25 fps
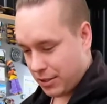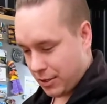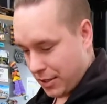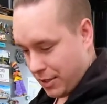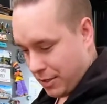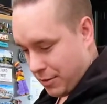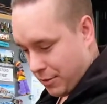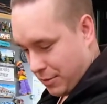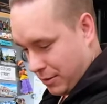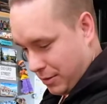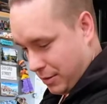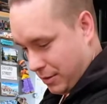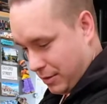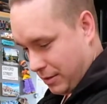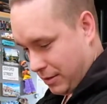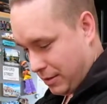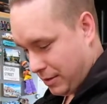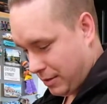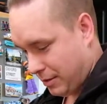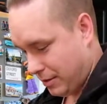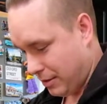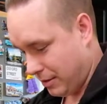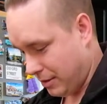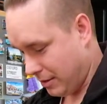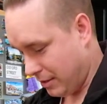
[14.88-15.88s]
out,
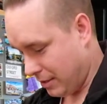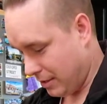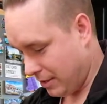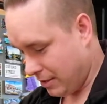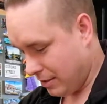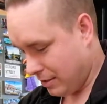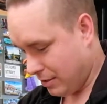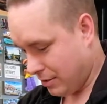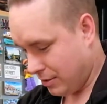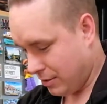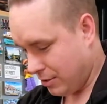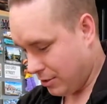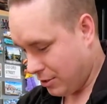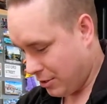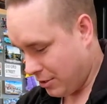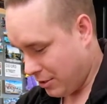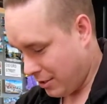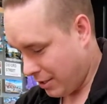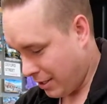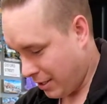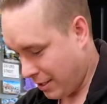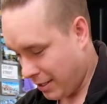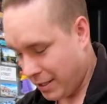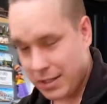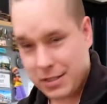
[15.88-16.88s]
just to
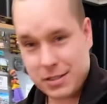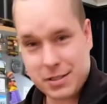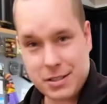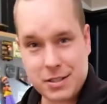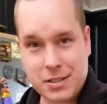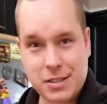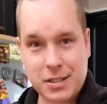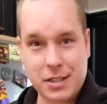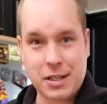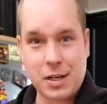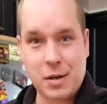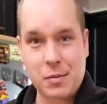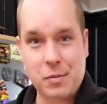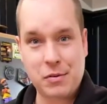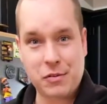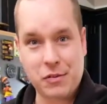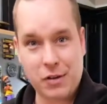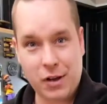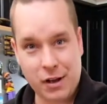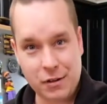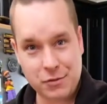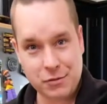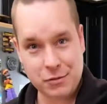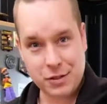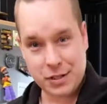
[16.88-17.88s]
get a consistent cup of
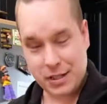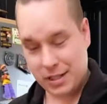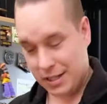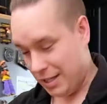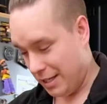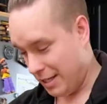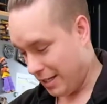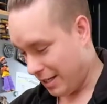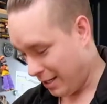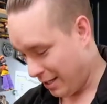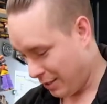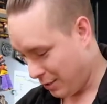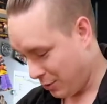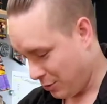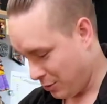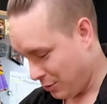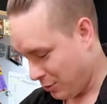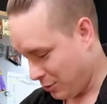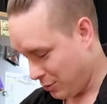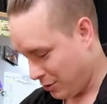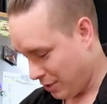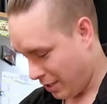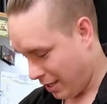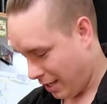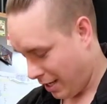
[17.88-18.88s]
coffee, I
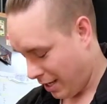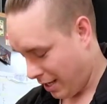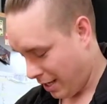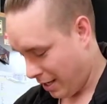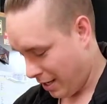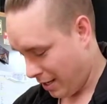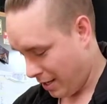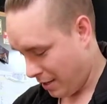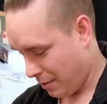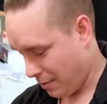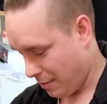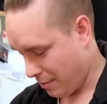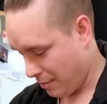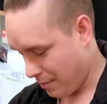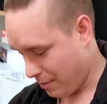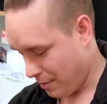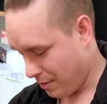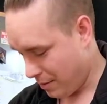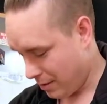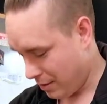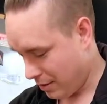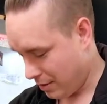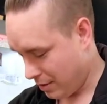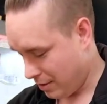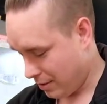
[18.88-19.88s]
use a
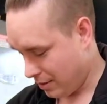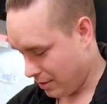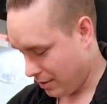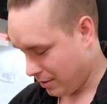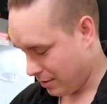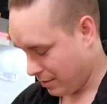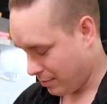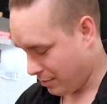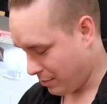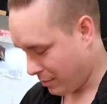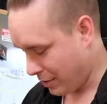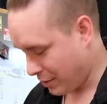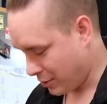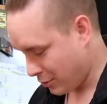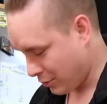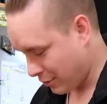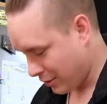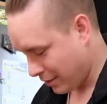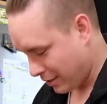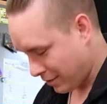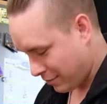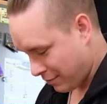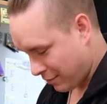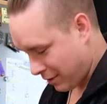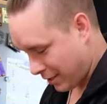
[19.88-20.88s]
measuring
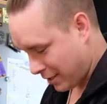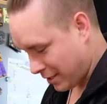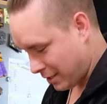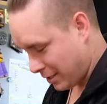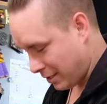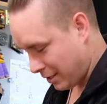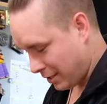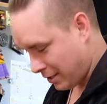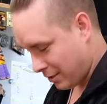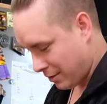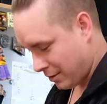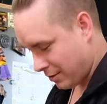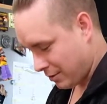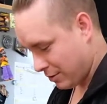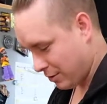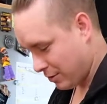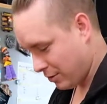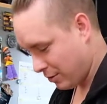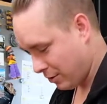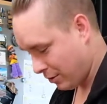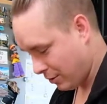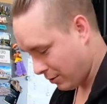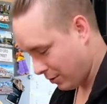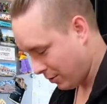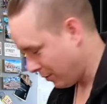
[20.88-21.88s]
device here.
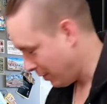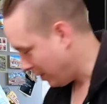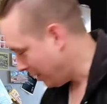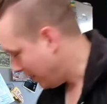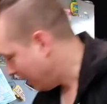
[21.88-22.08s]
So